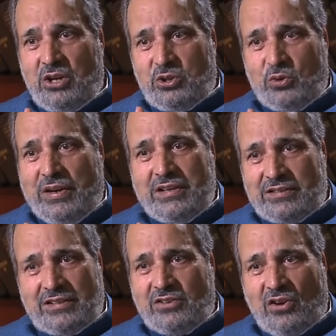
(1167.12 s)
UN
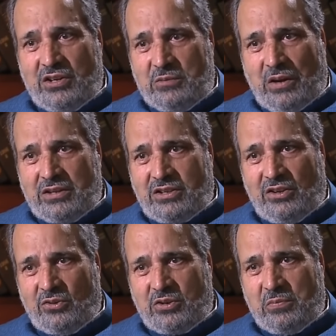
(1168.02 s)
doesn't call it
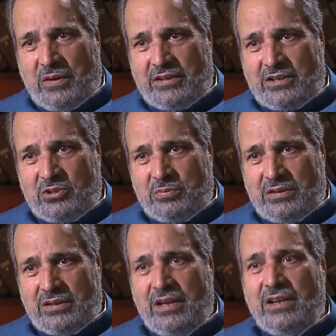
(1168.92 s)
Pakistan occupied Kashmir.